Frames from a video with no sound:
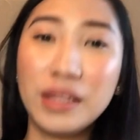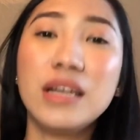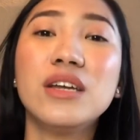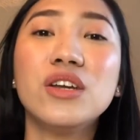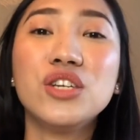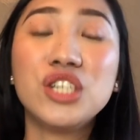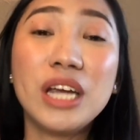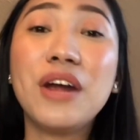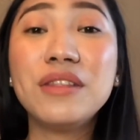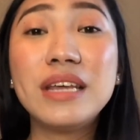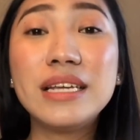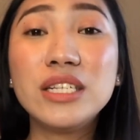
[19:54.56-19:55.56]
Share
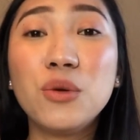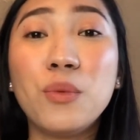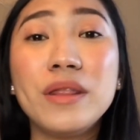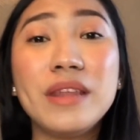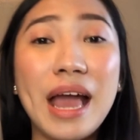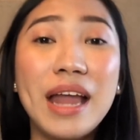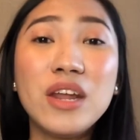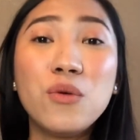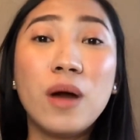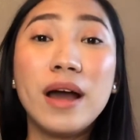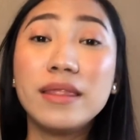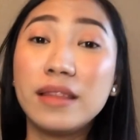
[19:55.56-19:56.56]
this with
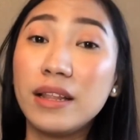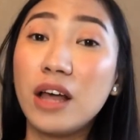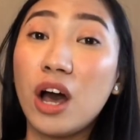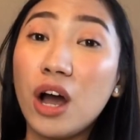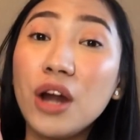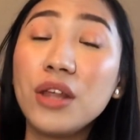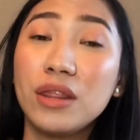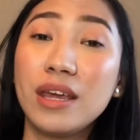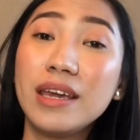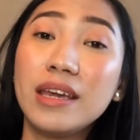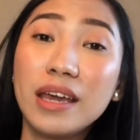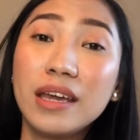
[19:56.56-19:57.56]
anyone that are
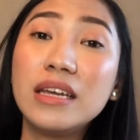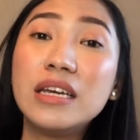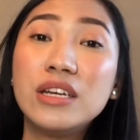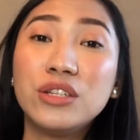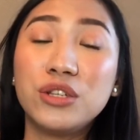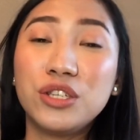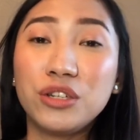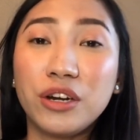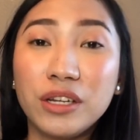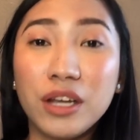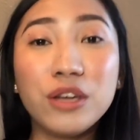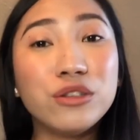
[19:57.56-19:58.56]
thinking to start
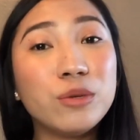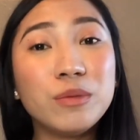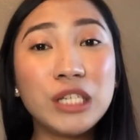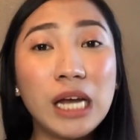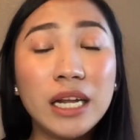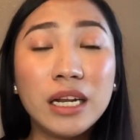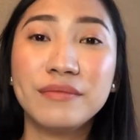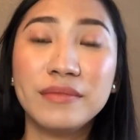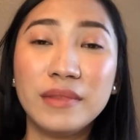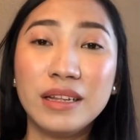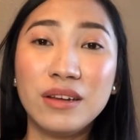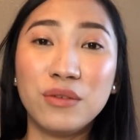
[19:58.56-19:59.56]
a YouTube channel.
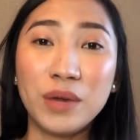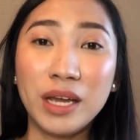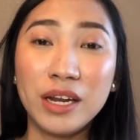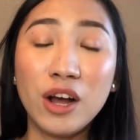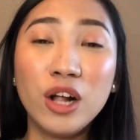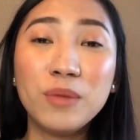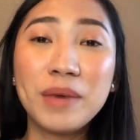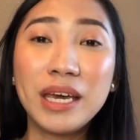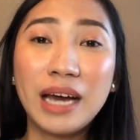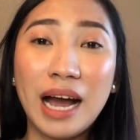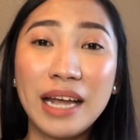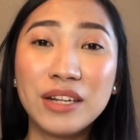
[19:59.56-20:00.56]
We can all be
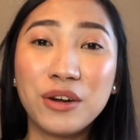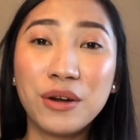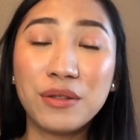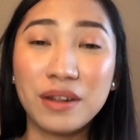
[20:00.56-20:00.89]
kinder than